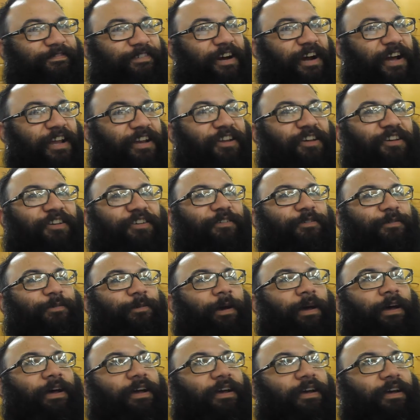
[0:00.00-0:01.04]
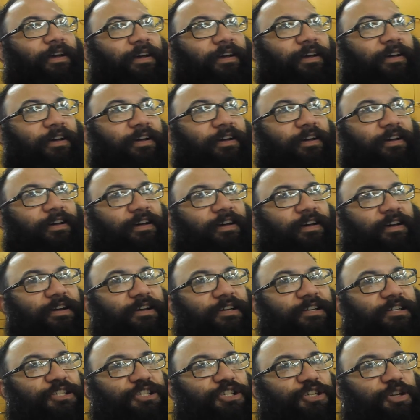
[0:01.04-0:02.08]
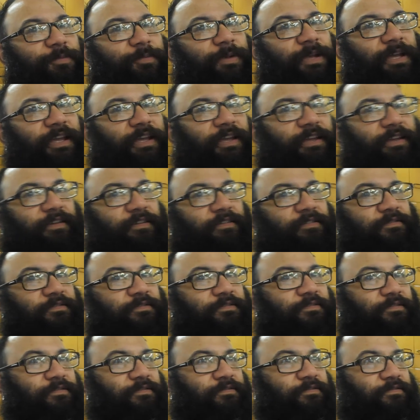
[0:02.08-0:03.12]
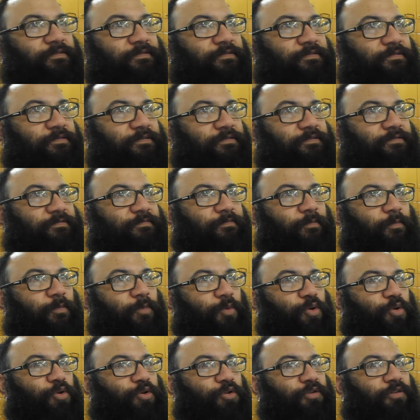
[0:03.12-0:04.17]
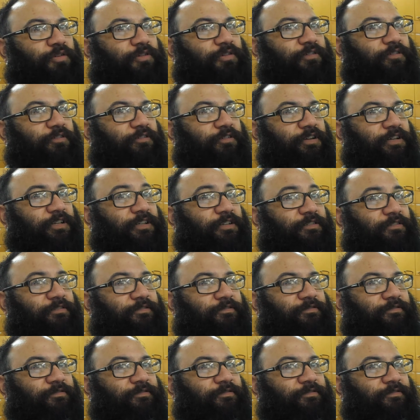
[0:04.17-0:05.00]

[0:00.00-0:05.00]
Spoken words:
I know she'll be more critical.